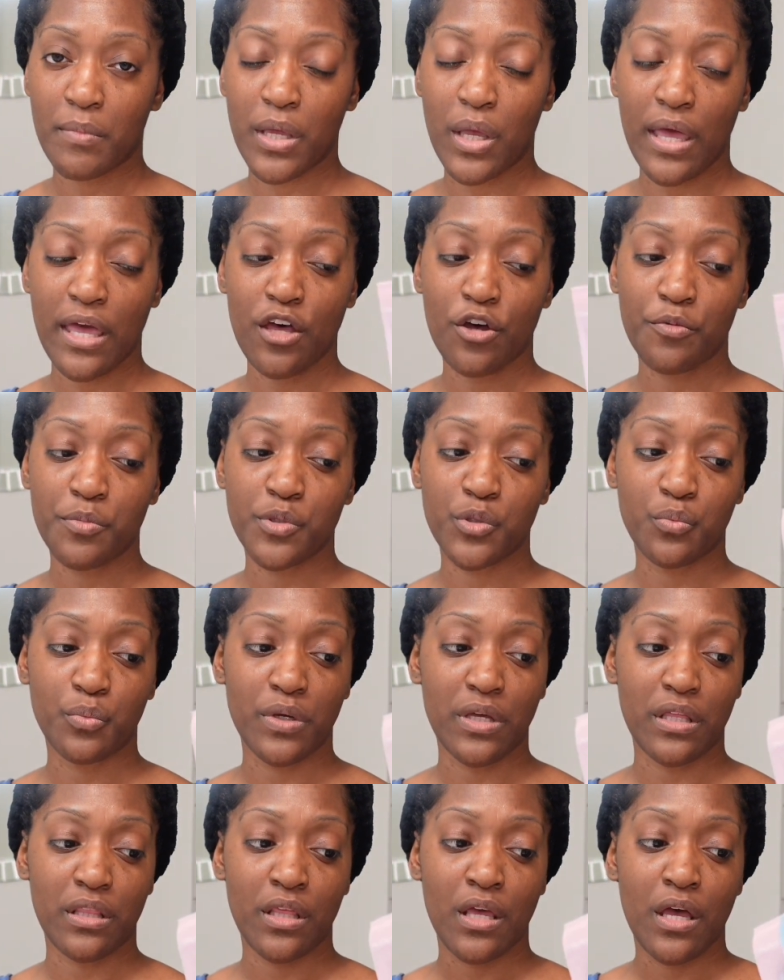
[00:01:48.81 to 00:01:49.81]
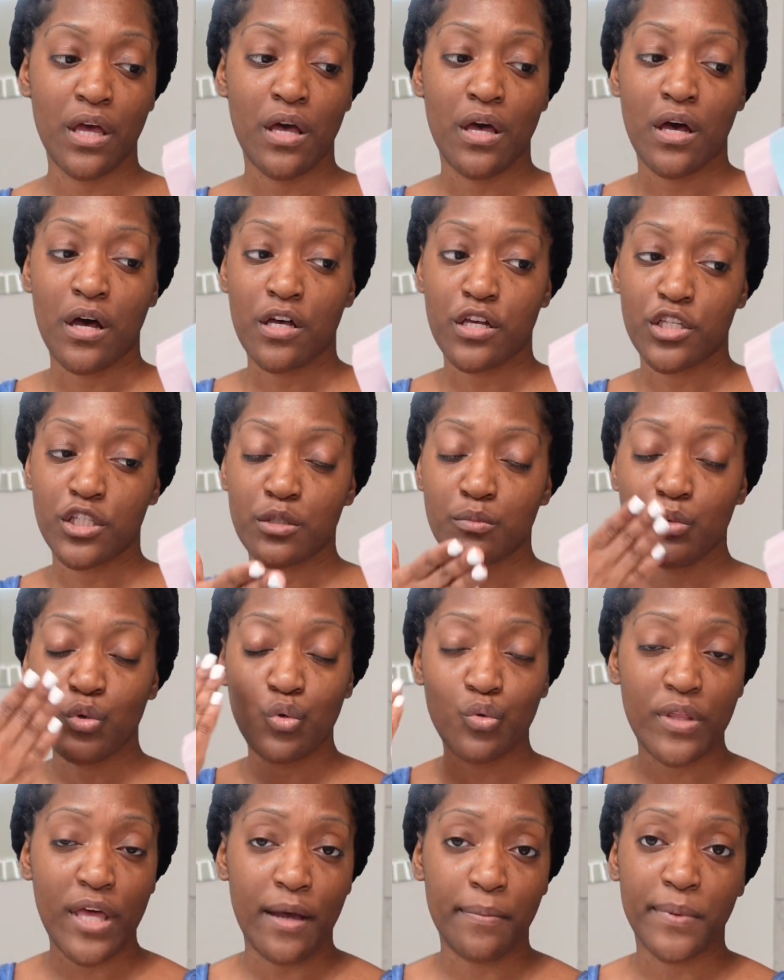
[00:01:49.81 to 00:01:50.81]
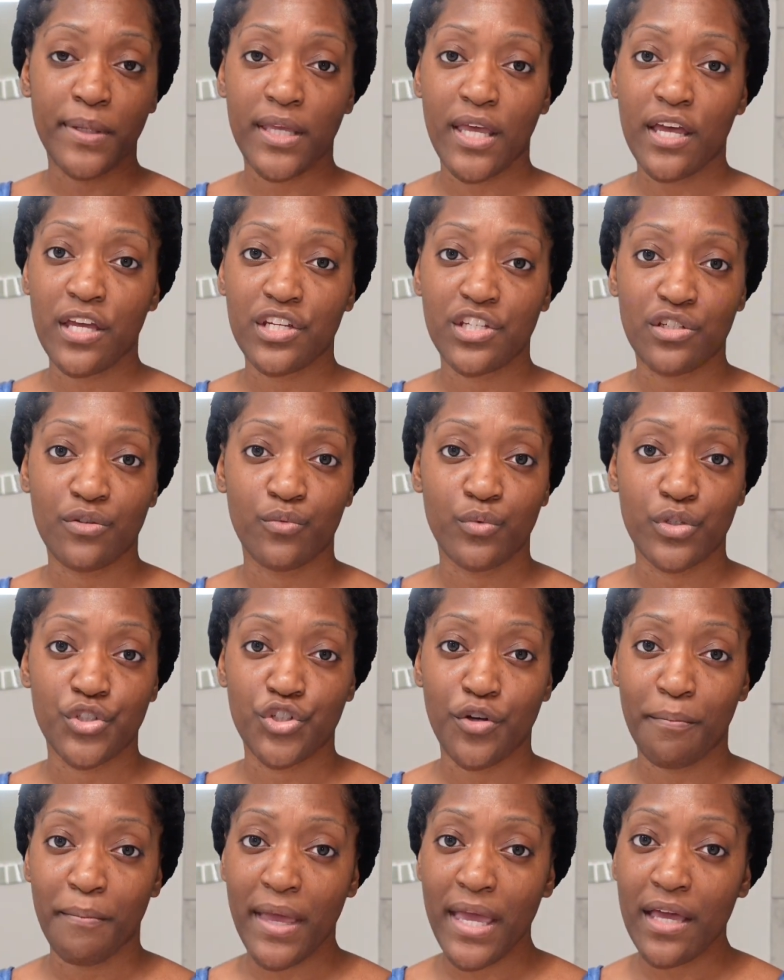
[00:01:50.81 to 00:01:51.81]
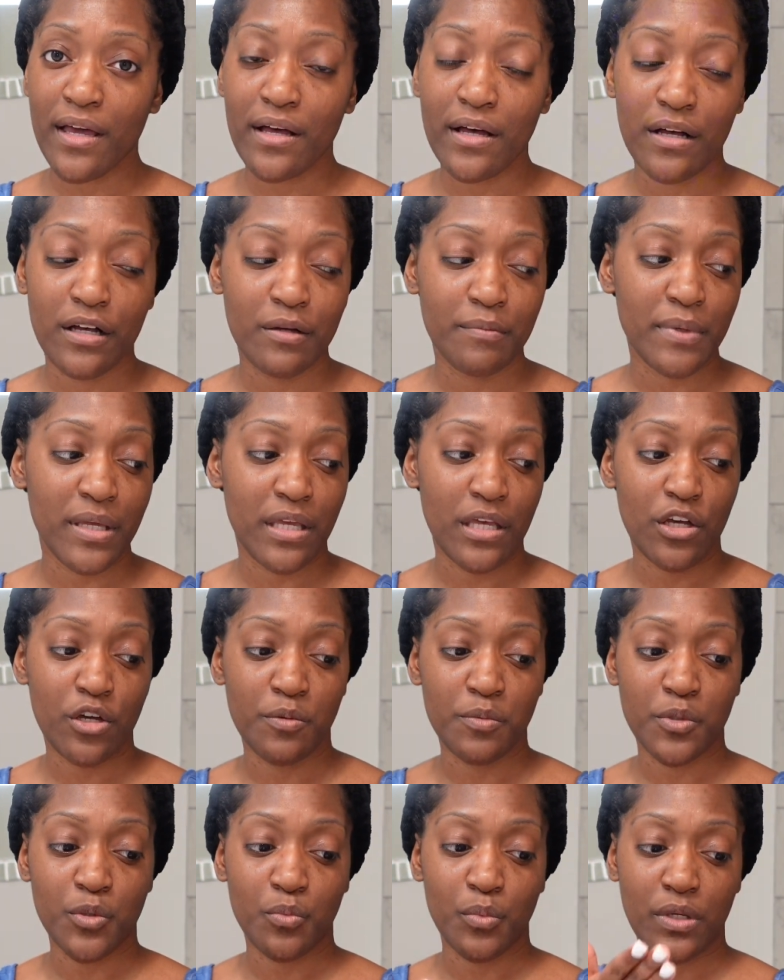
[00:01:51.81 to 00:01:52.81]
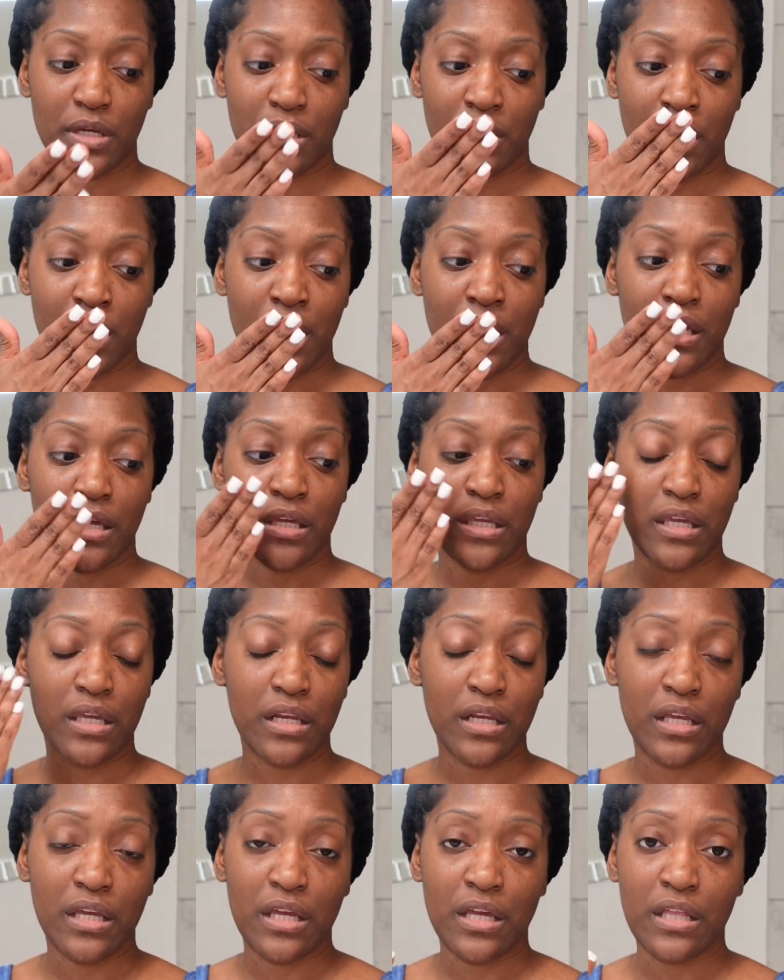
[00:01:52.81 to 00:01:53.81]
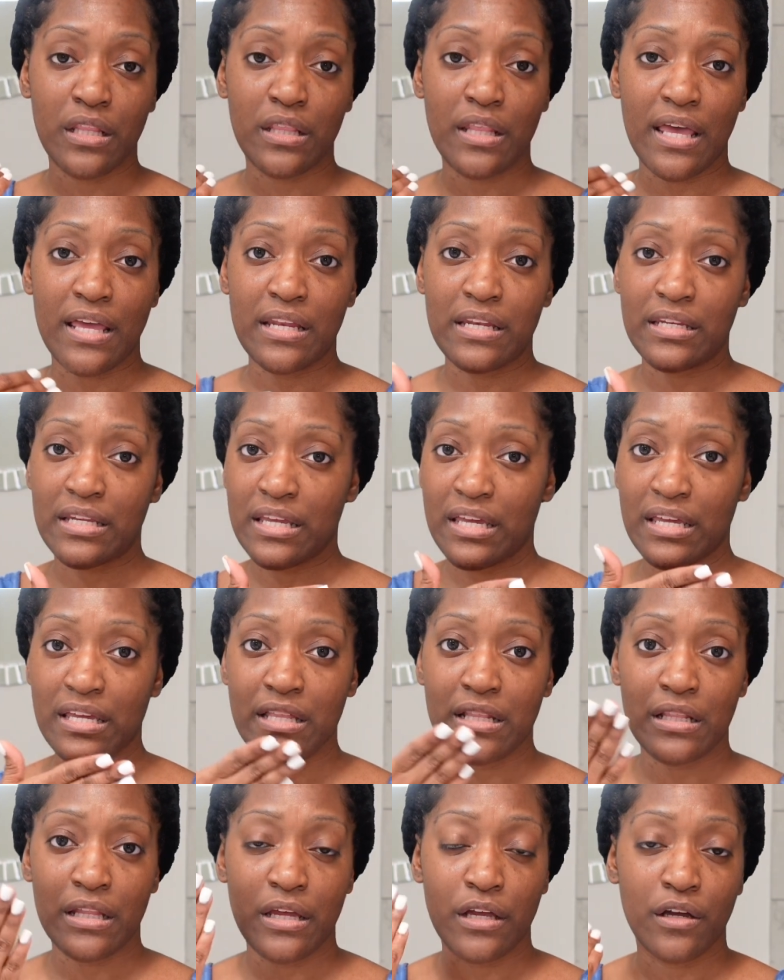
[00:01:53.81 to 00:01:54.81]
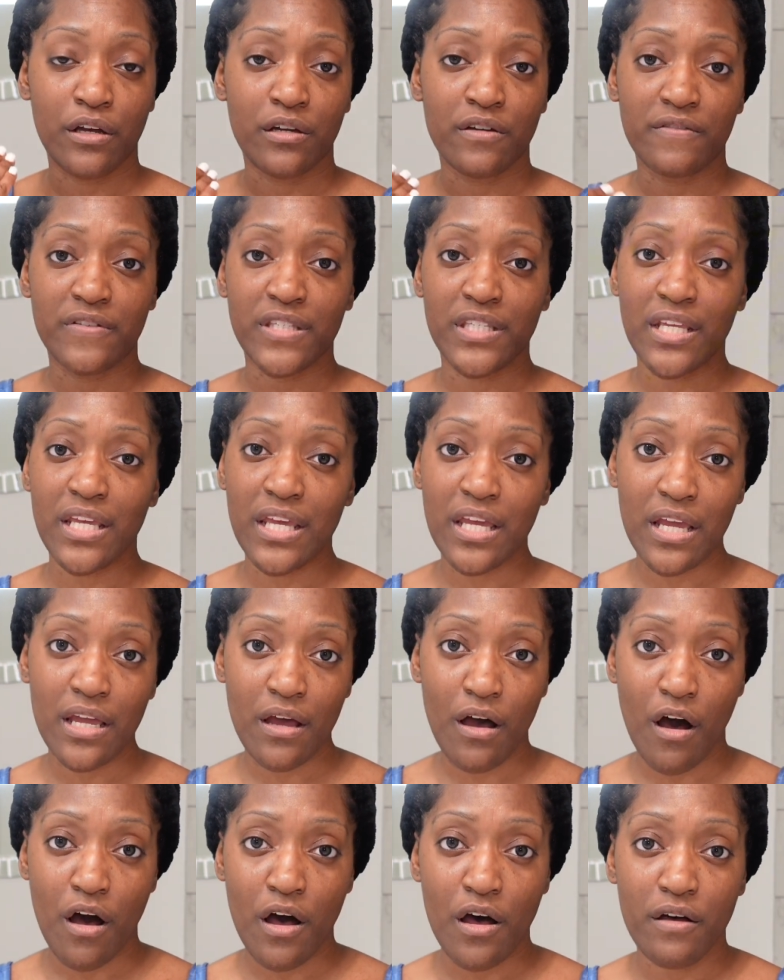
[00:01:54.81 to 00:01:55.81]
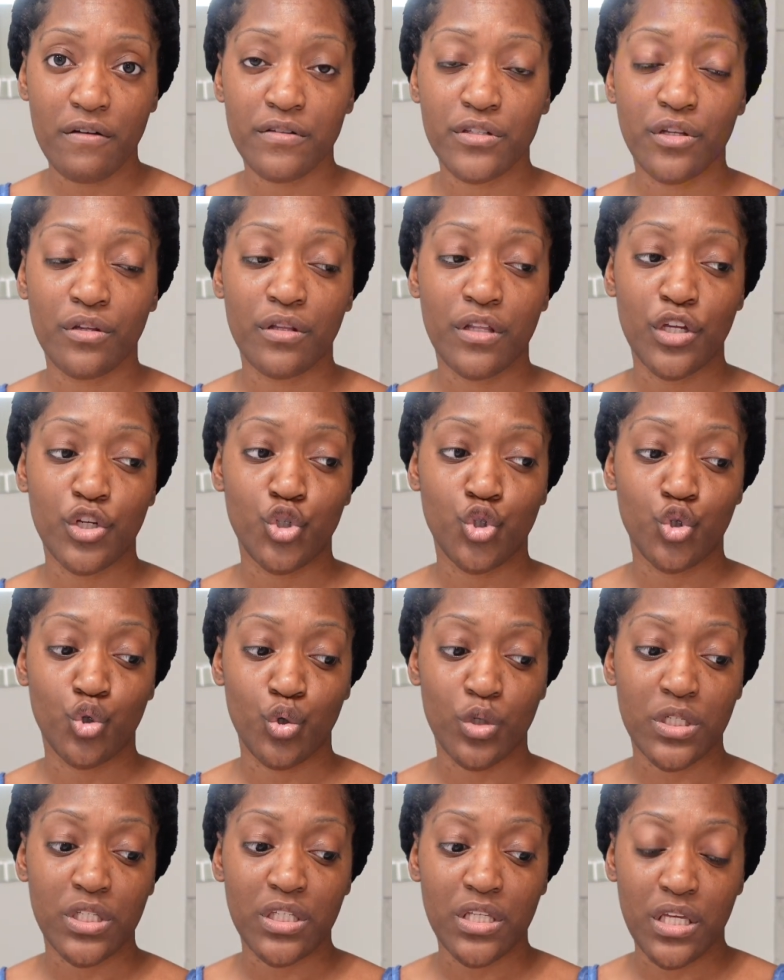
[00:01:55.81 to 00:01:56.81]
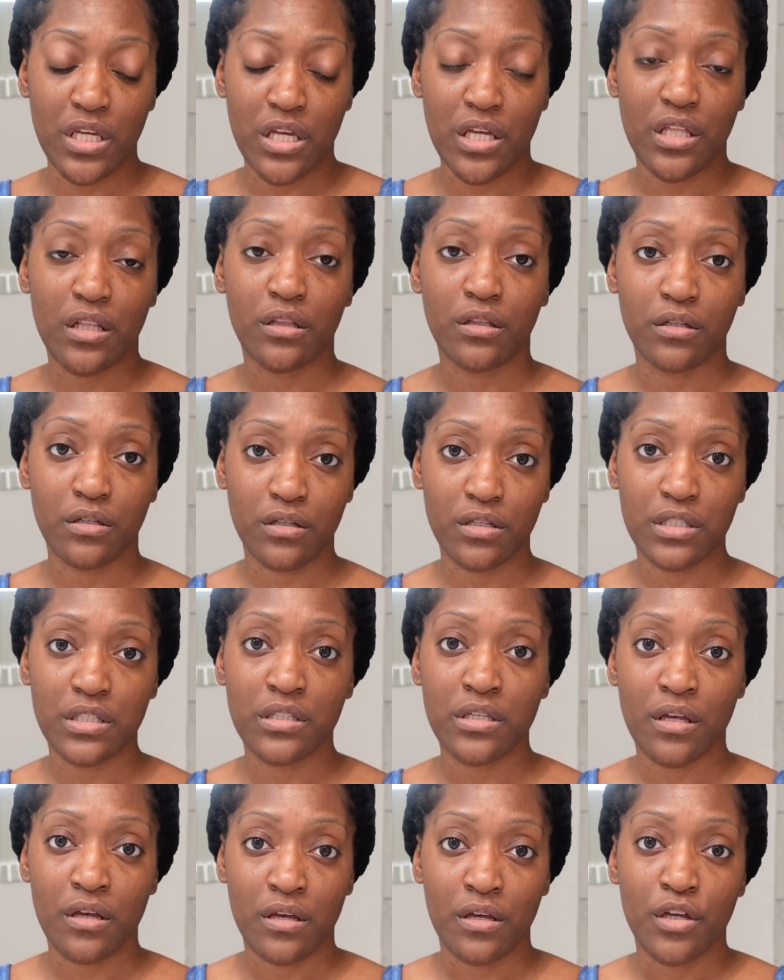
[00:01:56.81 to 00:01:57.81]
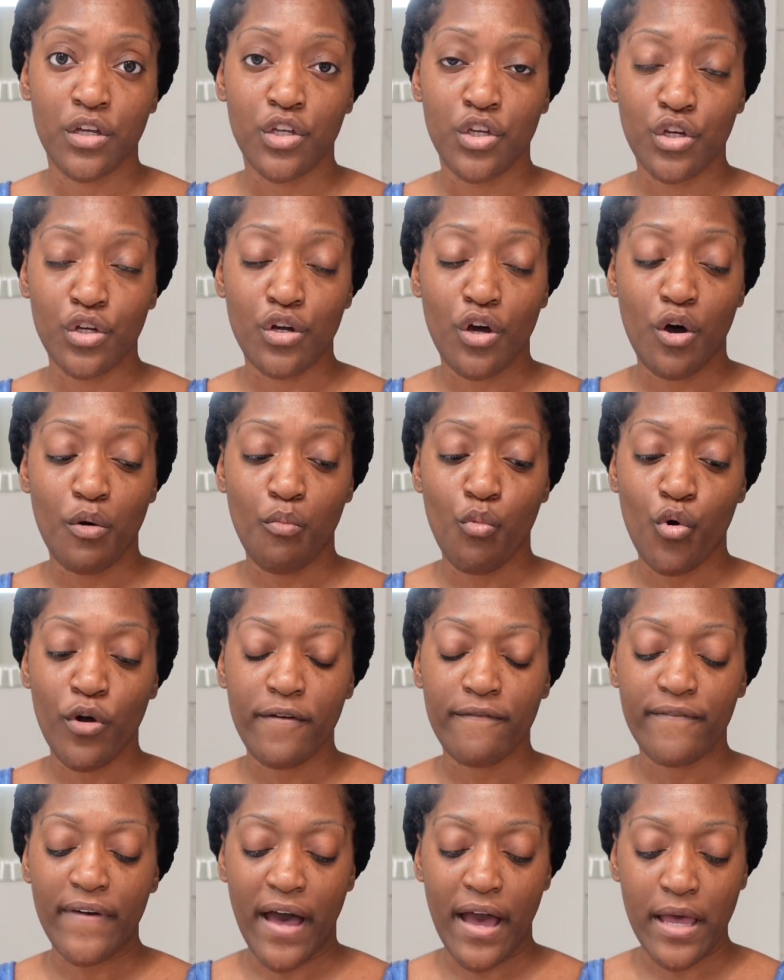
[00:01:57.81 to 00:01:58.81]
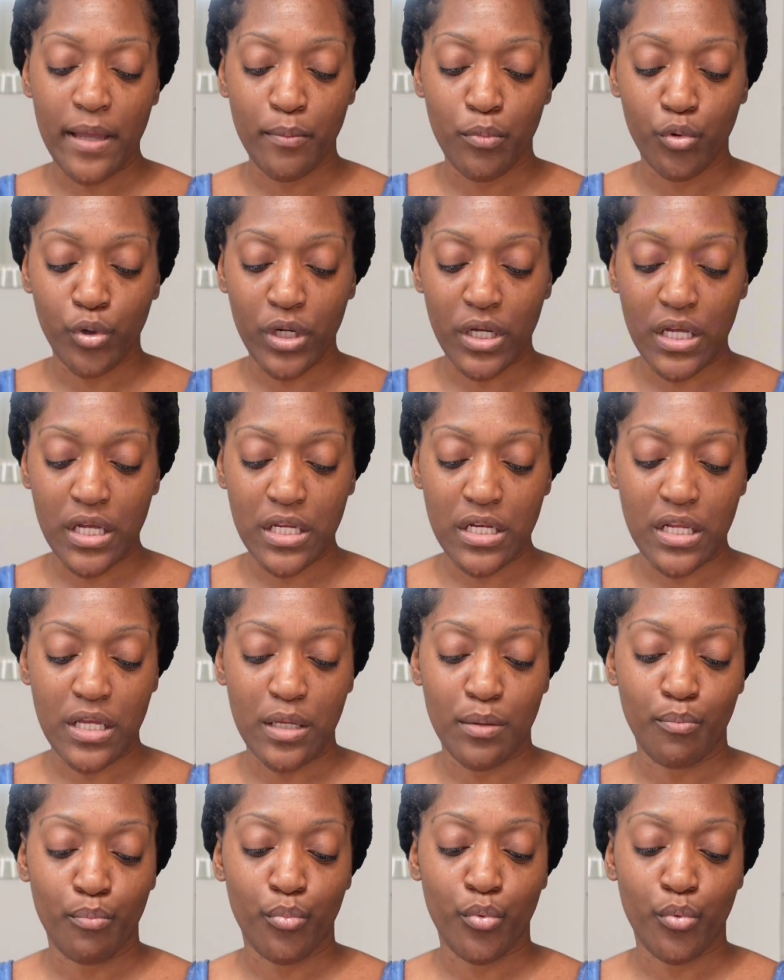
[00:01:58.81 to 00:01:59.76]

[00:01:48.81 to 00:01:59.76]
It helps with smooth application with your makeup. It helps with getting that dead layer of skin off so that your skin looks, you know, more vibrant and